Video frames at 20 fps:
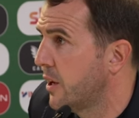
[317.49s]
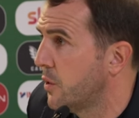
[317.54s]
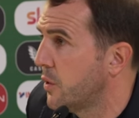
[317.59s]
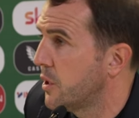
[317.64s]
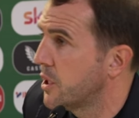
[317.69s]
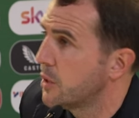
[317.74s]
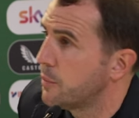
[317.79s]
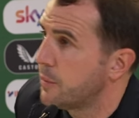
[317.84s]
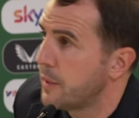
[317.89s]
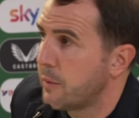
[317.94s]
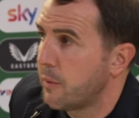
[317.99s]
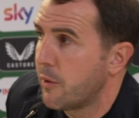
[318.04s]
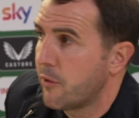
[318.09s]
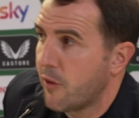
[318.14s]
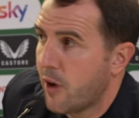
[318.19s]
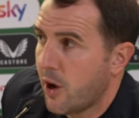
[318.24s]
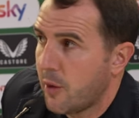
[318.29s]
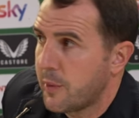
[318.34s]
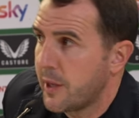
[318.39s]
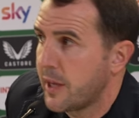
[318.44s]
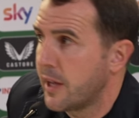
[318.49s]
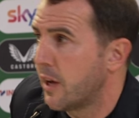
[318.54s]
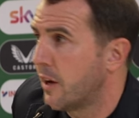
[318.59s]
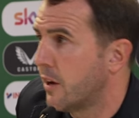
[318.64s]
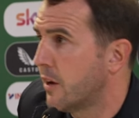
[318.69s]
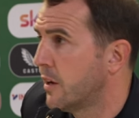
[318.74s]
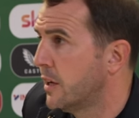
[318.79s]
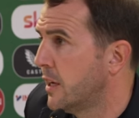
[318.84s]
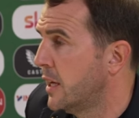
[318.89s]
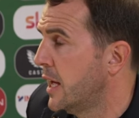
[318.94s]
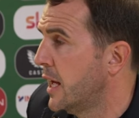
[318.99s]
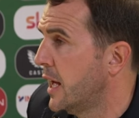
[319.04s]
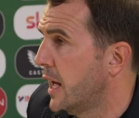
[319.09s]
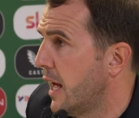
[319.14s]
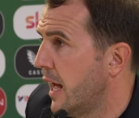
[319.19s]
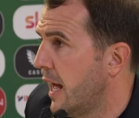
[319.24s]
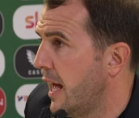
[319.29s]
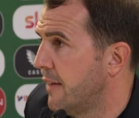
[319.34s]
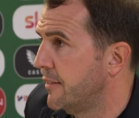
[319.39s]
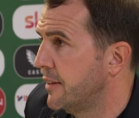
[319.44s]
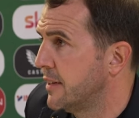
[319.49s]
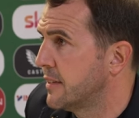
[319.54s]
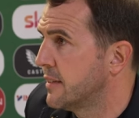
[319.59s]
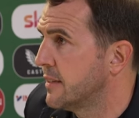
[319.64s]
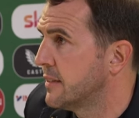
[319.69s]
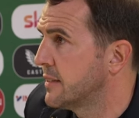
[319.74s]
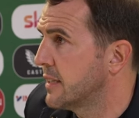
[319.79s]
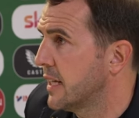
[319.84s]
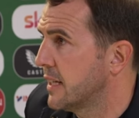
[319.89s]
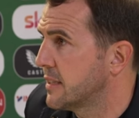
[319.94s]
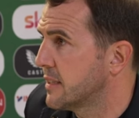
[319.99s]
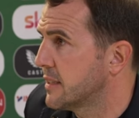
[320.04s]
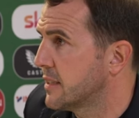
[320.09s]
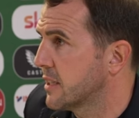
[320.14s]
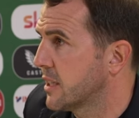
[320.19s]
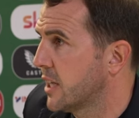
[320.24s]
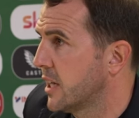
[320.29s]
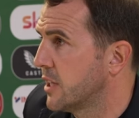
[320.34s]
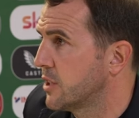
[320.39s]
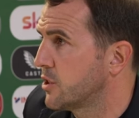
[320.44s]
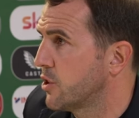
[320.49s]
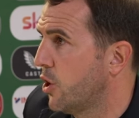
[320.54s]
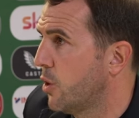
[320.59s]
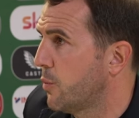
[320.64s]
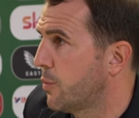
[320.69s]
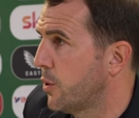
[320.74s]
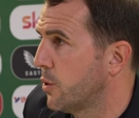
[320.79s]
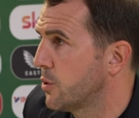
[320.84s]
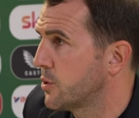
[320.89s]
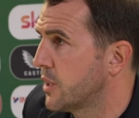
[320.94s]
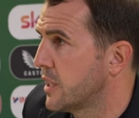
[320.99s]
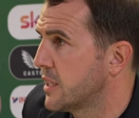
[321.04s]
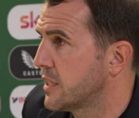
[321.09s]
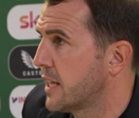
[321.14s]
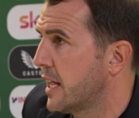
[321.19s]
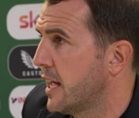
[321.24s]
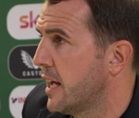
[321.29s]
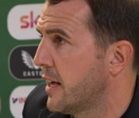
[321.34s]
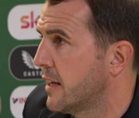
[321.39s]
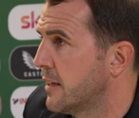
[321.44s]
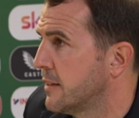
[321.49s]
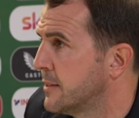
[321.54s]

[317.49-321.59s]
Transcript: whether it be with Robbie or Evan. That's the kind of thought process there.